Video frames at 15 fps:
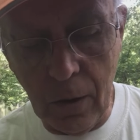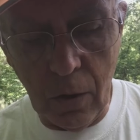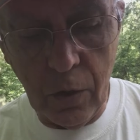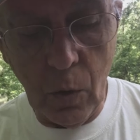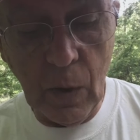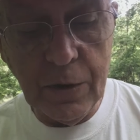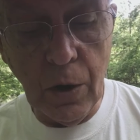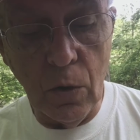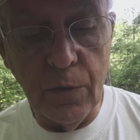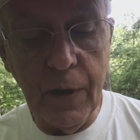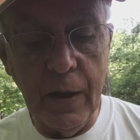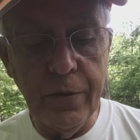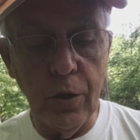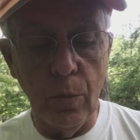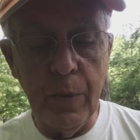although I don't
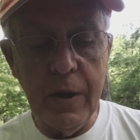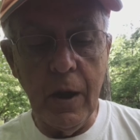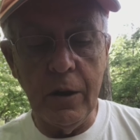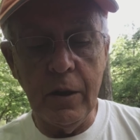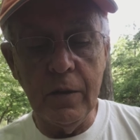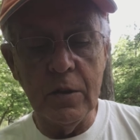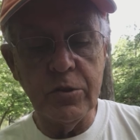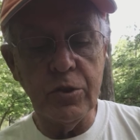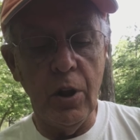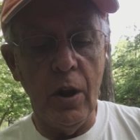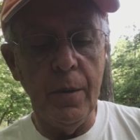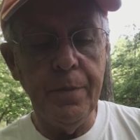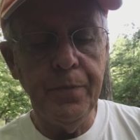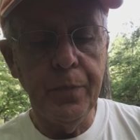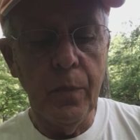think there'll be any this time.